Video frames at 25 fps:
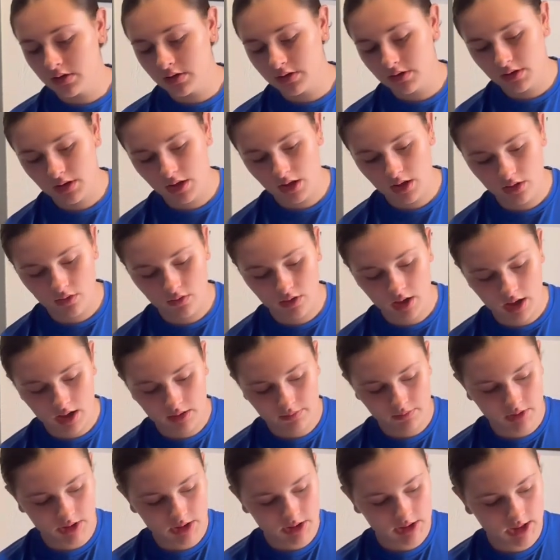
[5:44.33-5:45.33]
So I'm
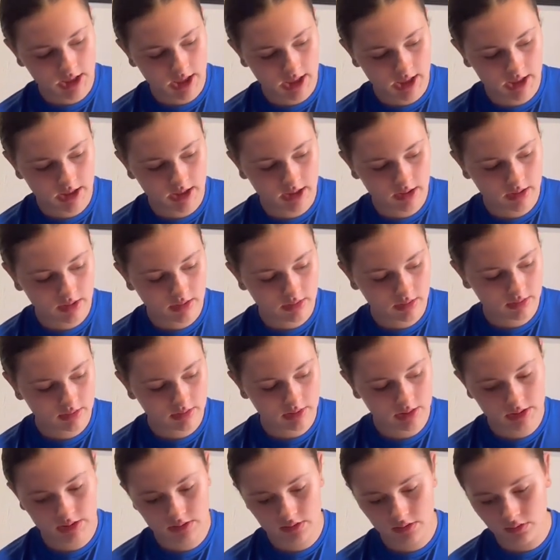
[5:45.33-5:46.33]
going to take
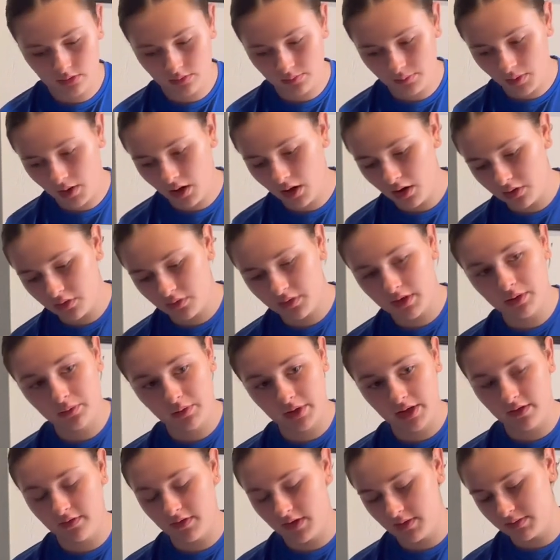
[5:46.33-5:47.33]
this little bottle that we
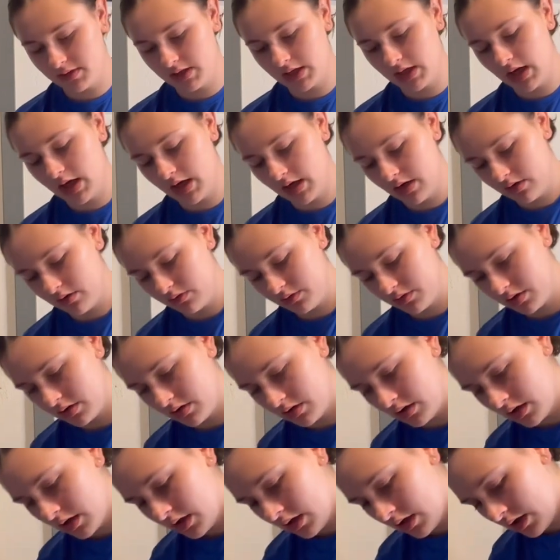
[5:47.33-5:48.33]
have emptied out,
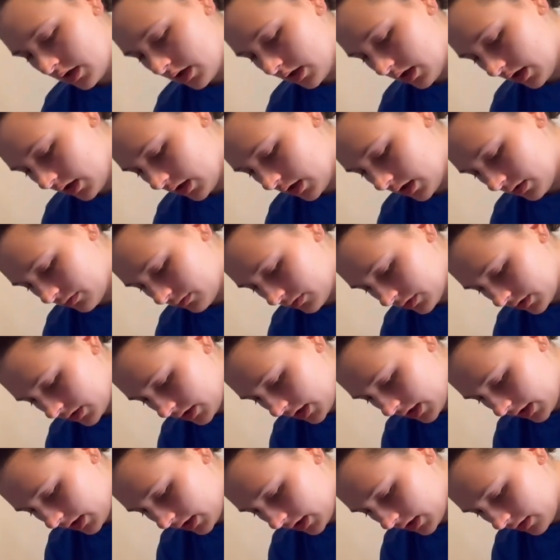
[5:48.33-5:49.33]
and I'm going to
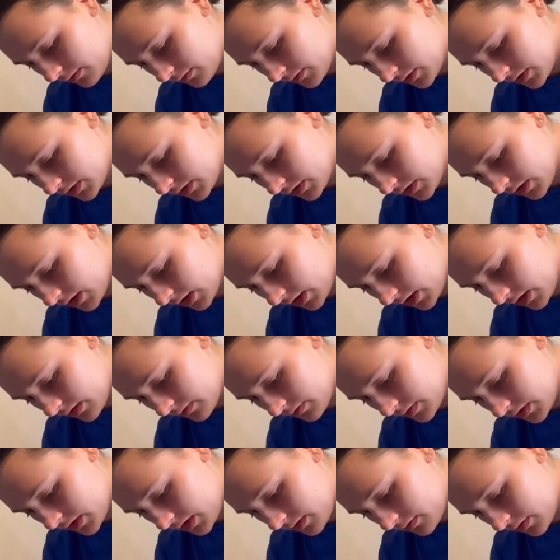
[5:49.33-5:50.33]
take and I'm going to suck up
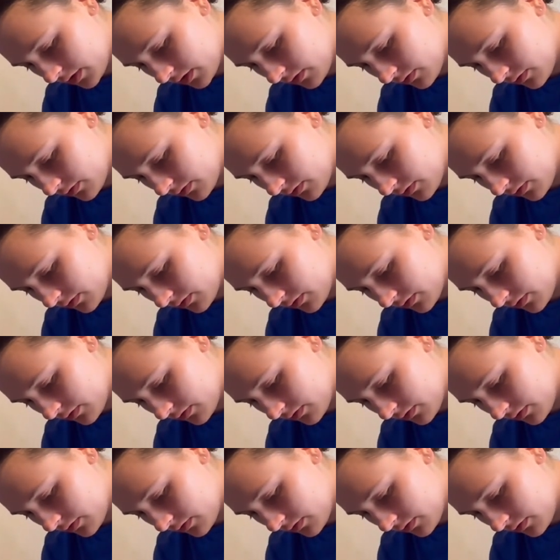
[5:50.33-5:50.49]
some of the